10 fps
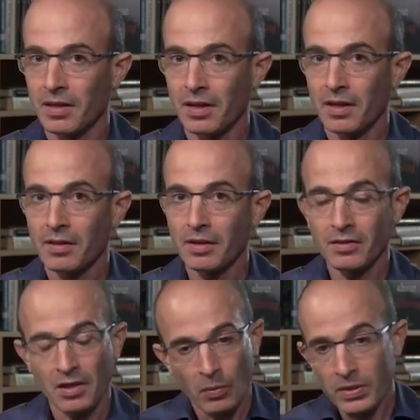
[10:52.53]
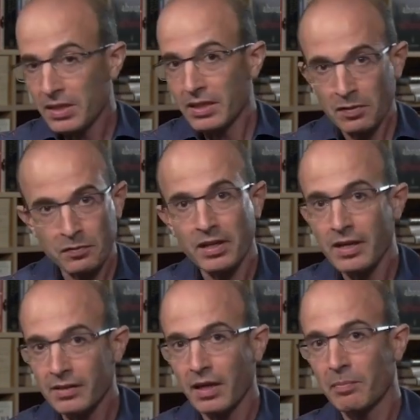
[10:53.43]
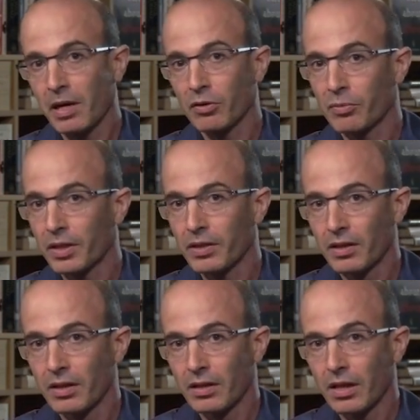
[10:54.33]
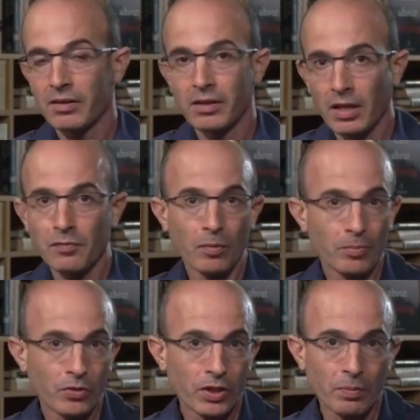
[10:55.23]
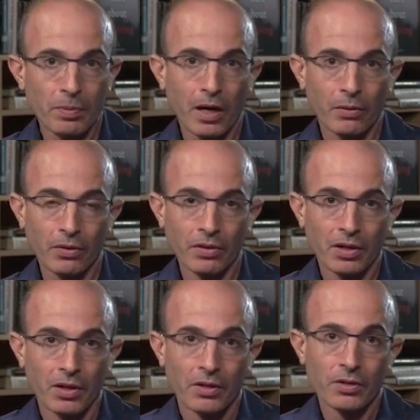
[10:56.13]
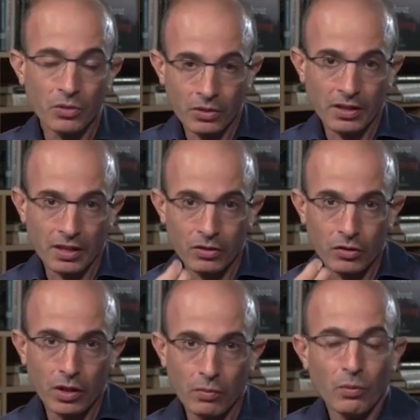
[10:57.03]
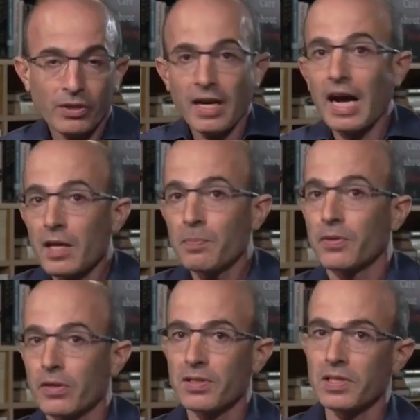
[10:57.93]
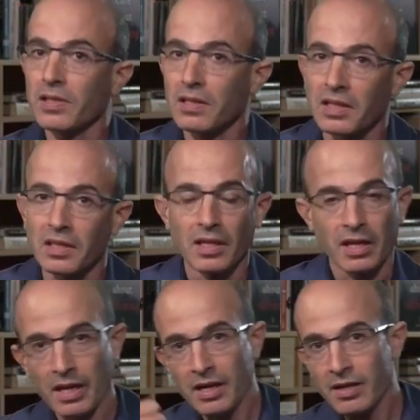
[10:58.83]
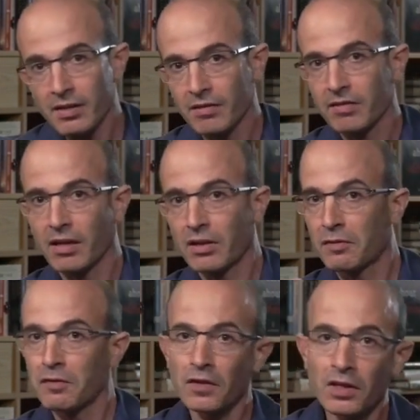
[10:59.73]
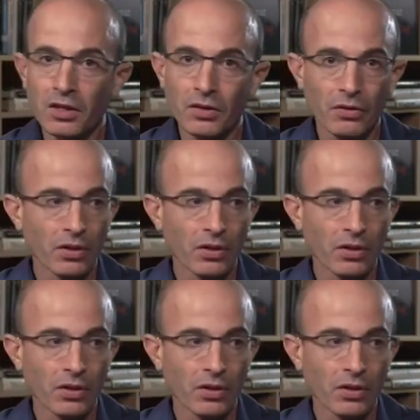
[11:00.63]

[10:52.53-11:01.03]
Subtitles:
That with enough data about me and enough computing power, you can know what I personally hate and fear